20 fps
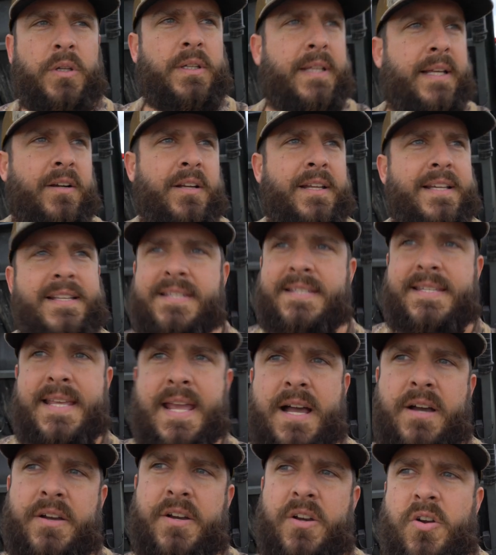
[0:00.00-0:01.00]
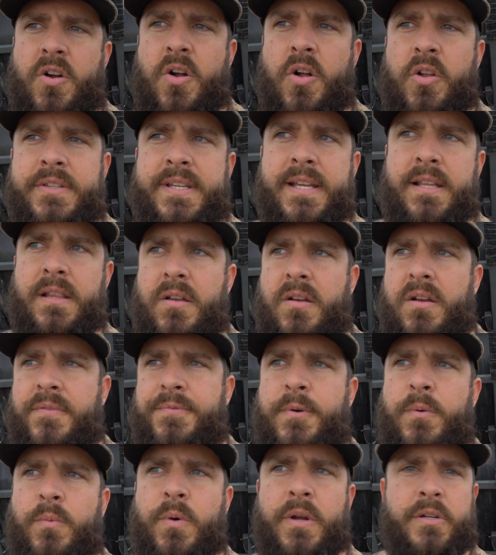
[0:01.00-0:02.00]
We'll literally stay out here all day long
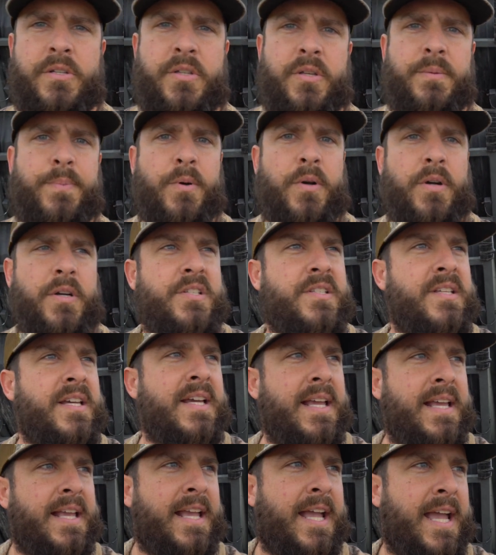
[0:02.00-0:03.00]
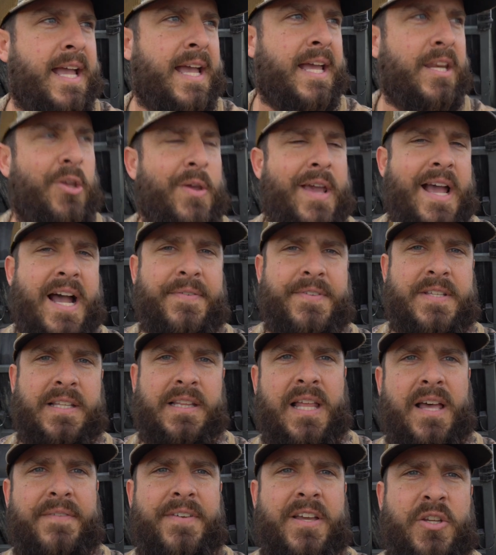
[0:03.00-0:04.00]
for 1 or 2 birds, and you have to
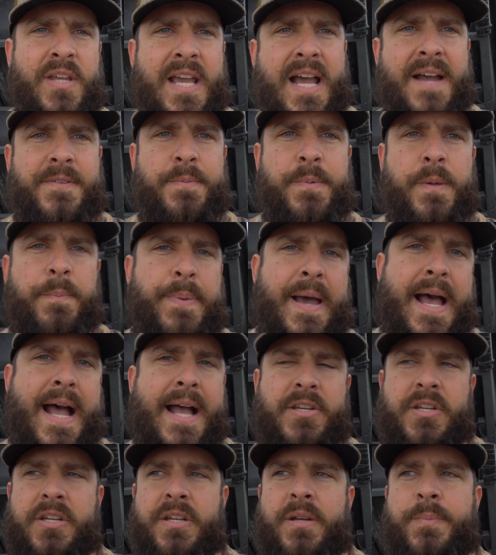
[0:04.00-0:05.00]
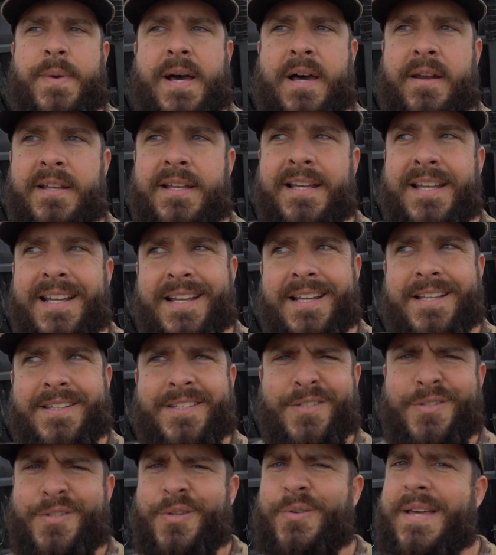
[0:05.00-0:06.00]
love it and you have to be passionate about it
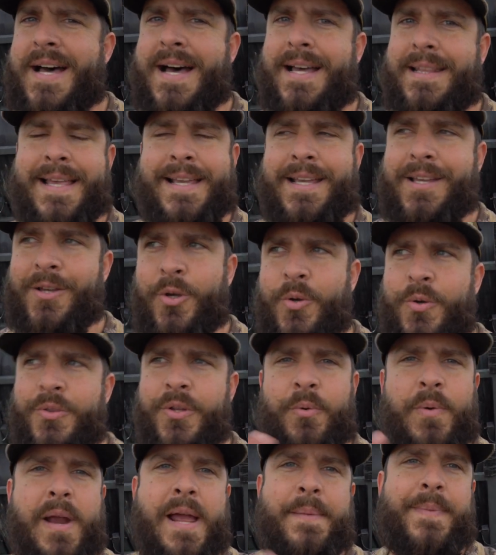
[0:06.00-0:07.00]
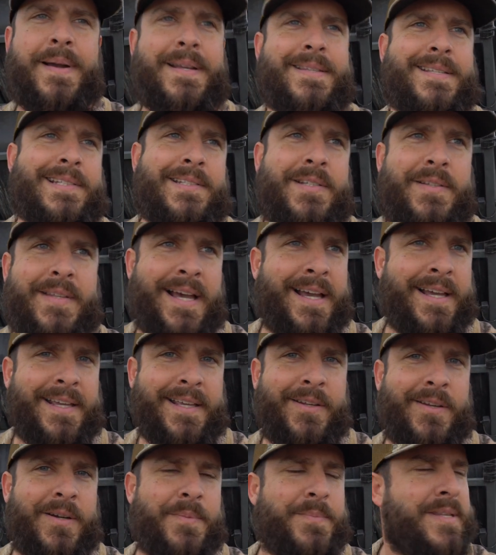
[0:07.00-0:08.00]
to do that. Like, who in their right mind's gonna do that?
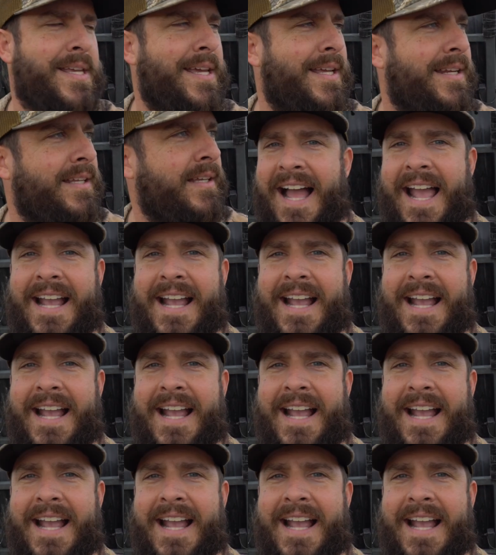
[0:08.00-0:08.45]
You know what I'm saying?